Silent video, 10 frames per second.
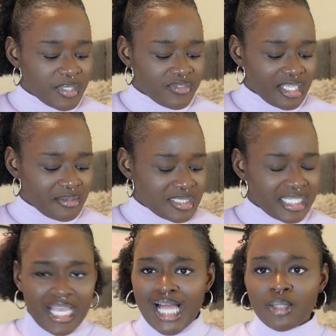I feel like it was
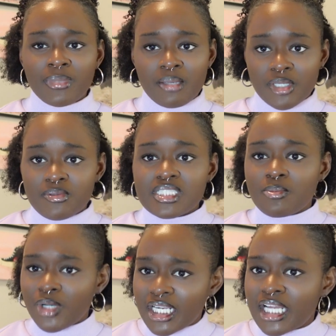like Alabama. It was
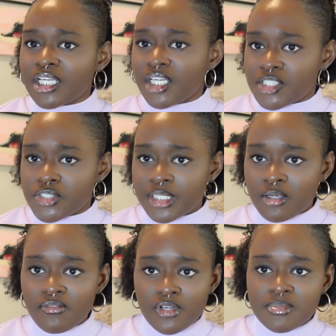somewhere kind of country. They
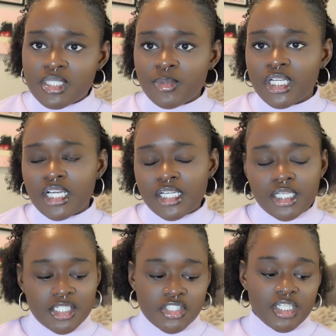were from somewhere kind of
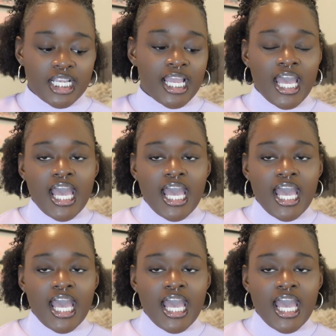country,